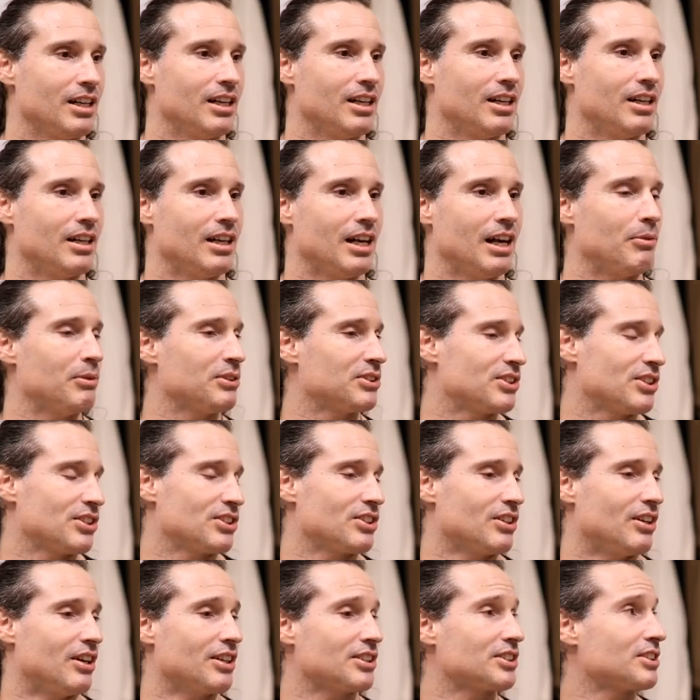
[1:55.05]
Uh, I was
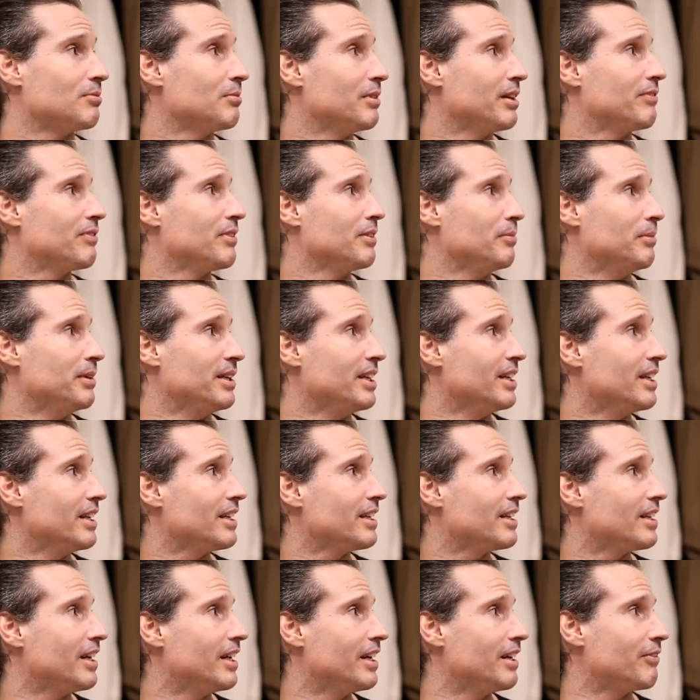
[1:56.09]
just awesome right from the
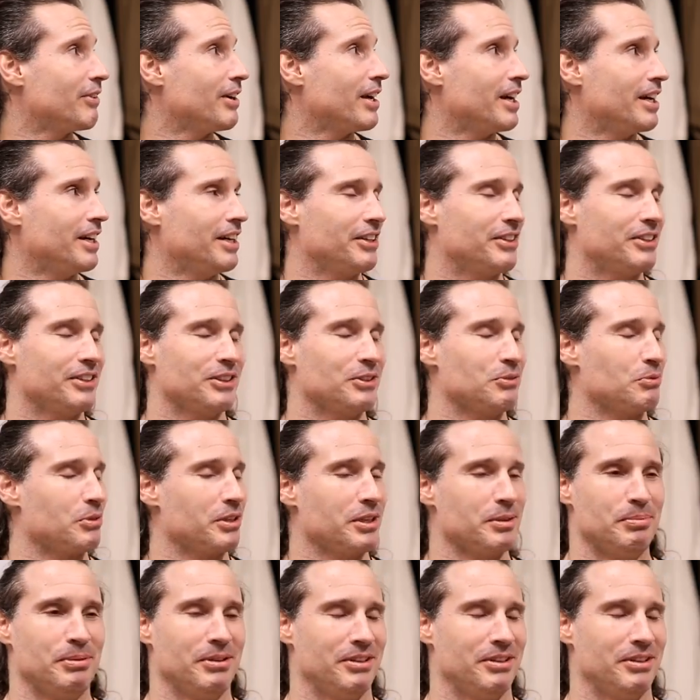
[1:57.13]
beginning. I never had anything to worry